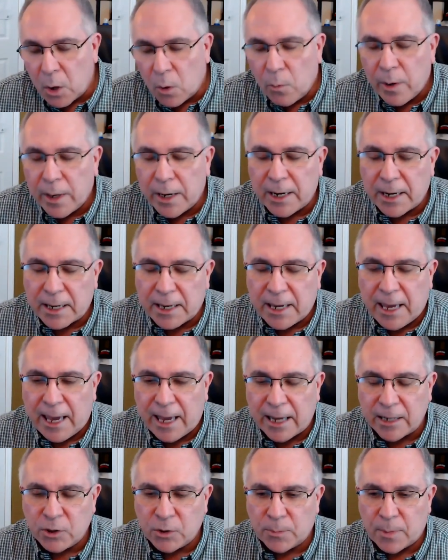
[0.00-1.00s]
went in and
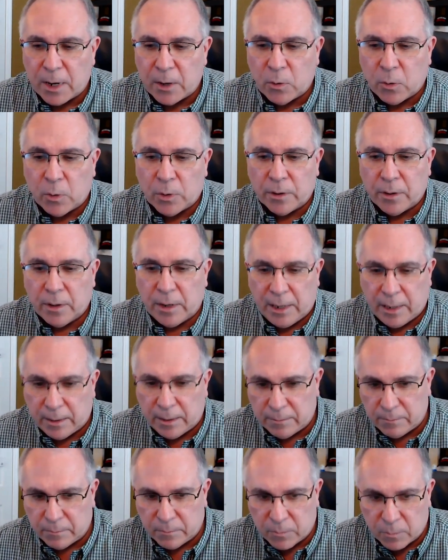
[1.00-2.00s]
canceled my order
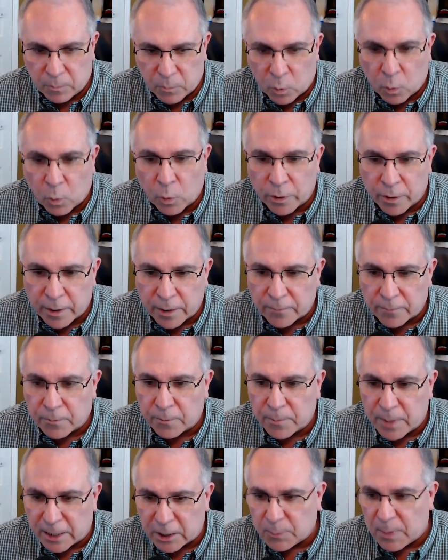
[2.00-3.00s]
and ordered it
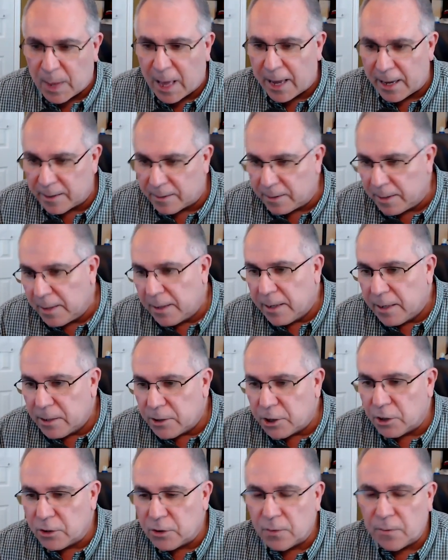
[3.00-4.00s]
from Best Buy, and
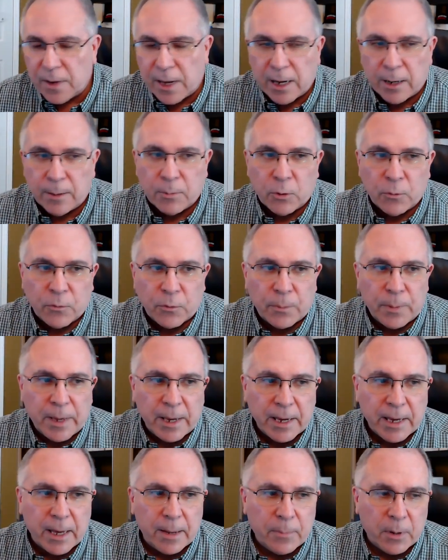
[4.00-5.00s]
shows available for
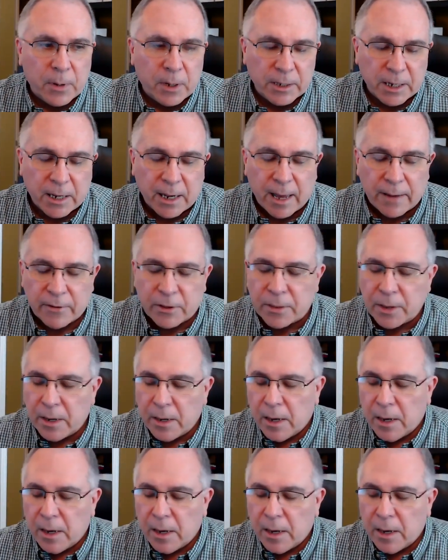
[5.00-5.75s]
pickup on the 11th.